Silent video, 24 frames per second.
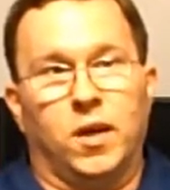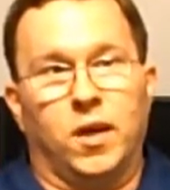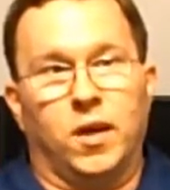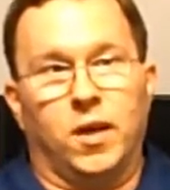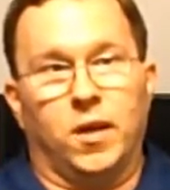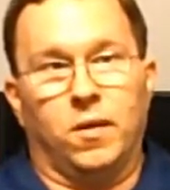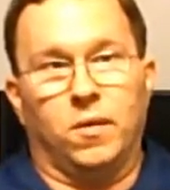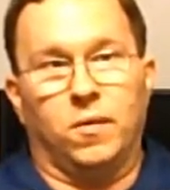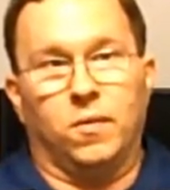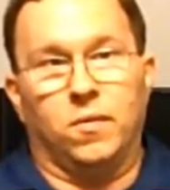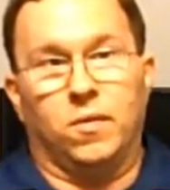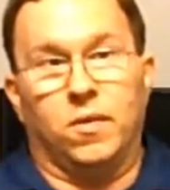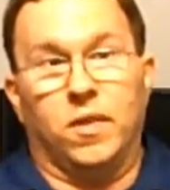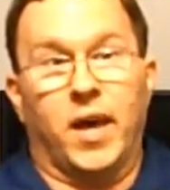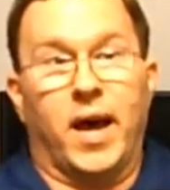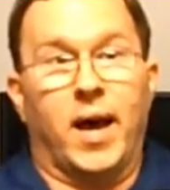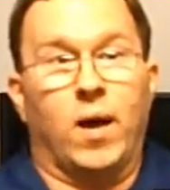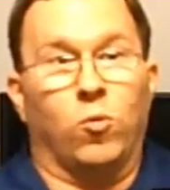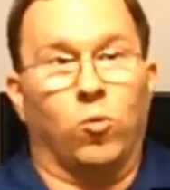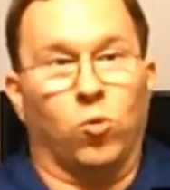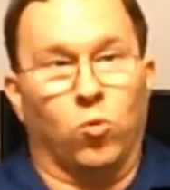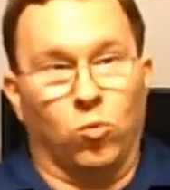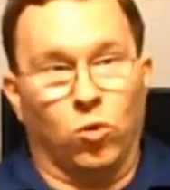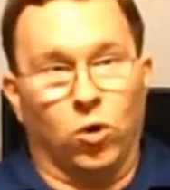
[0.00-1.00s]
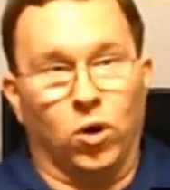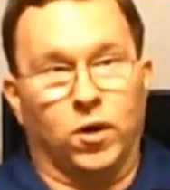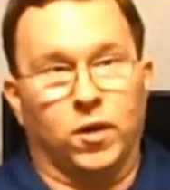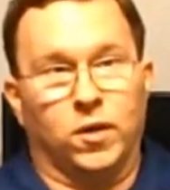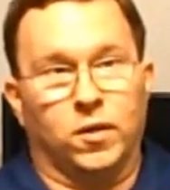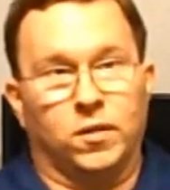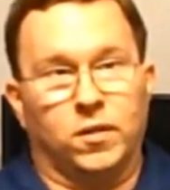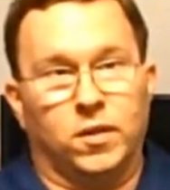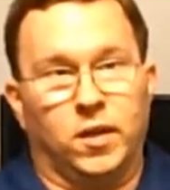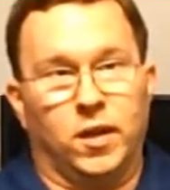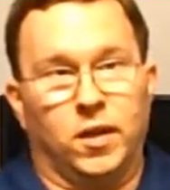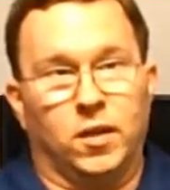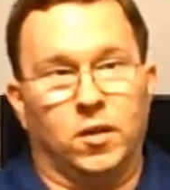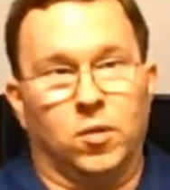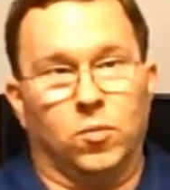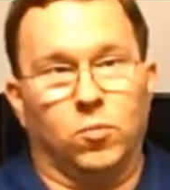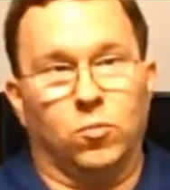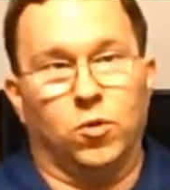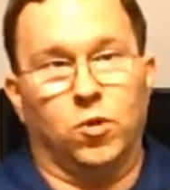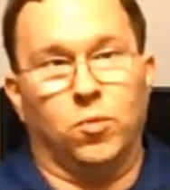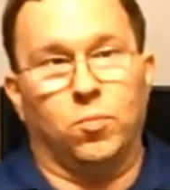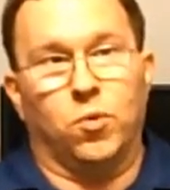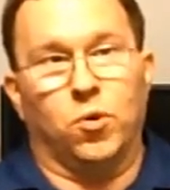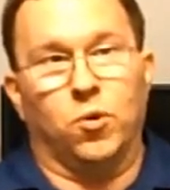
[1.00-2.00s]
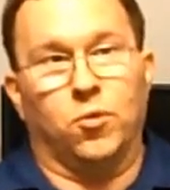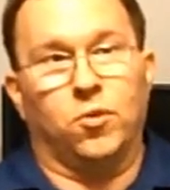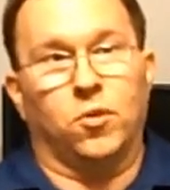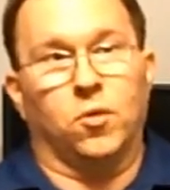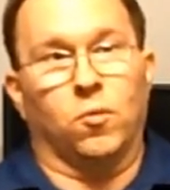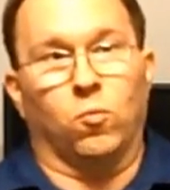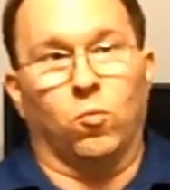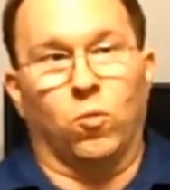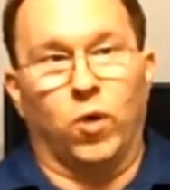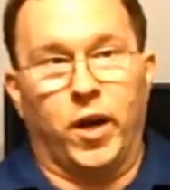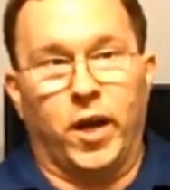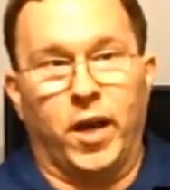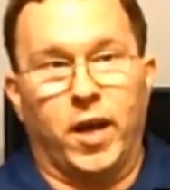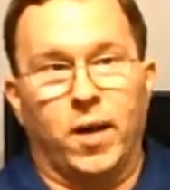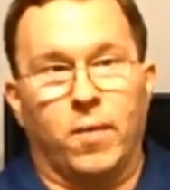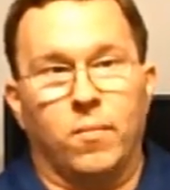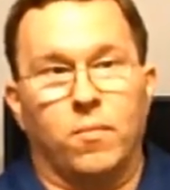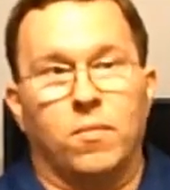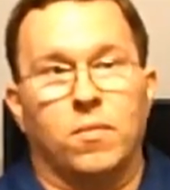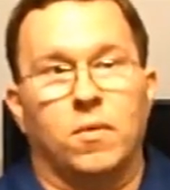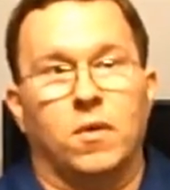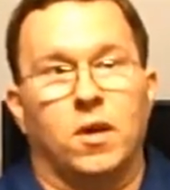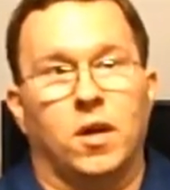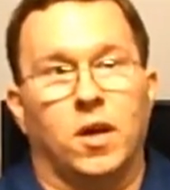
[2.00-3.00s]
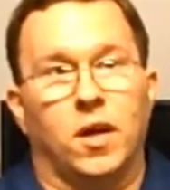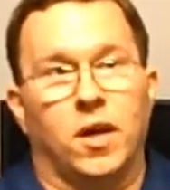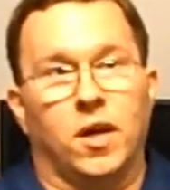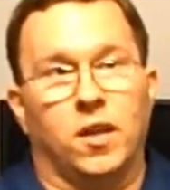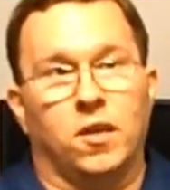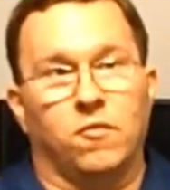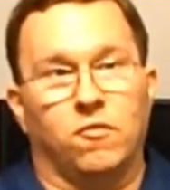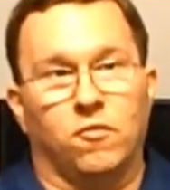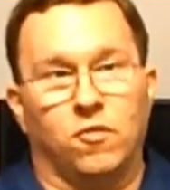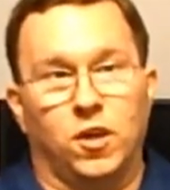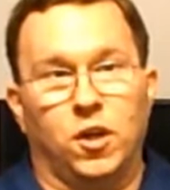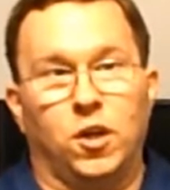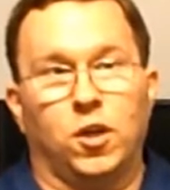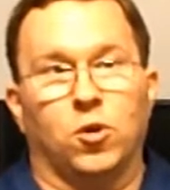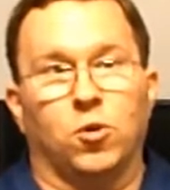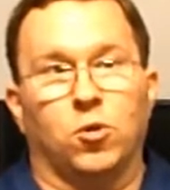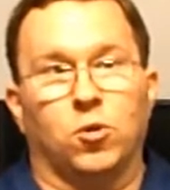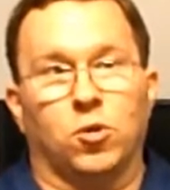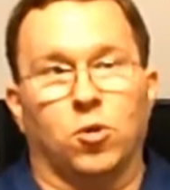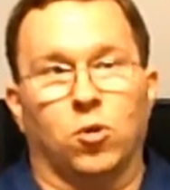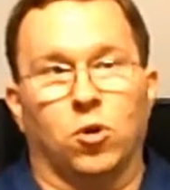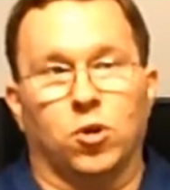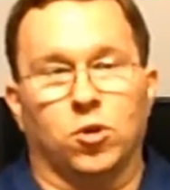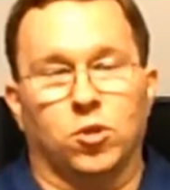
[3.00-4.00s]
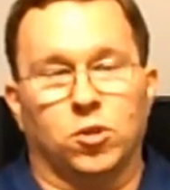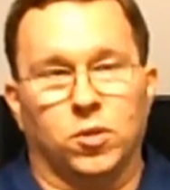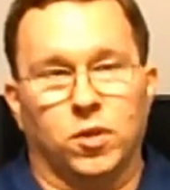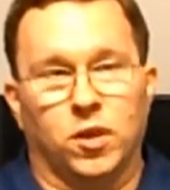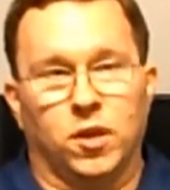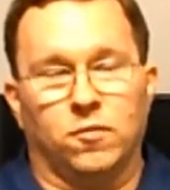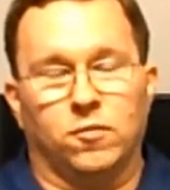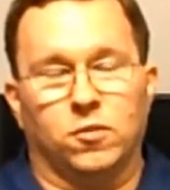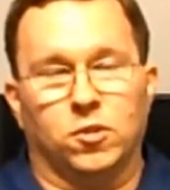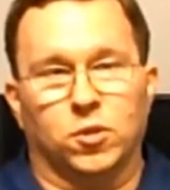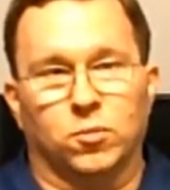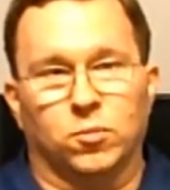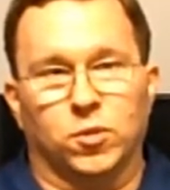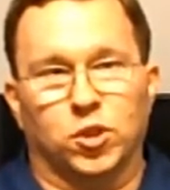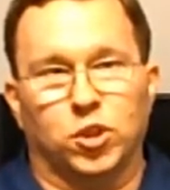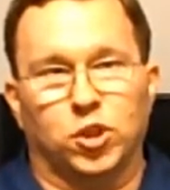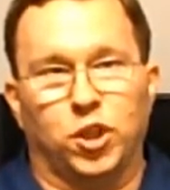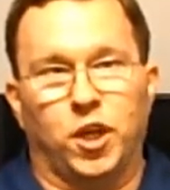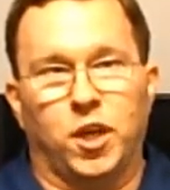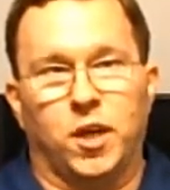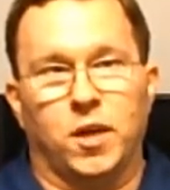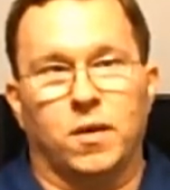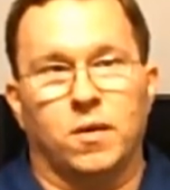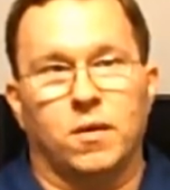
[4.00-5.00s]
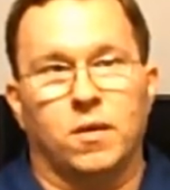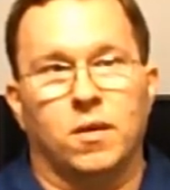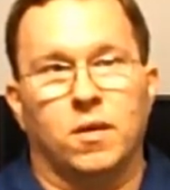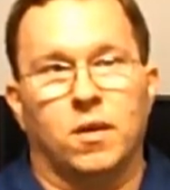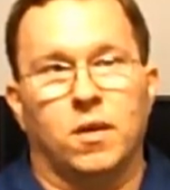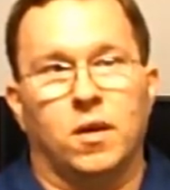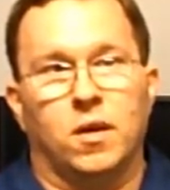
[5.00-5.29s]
and that will work in tandem with both the RAM and the video card you have in your machine.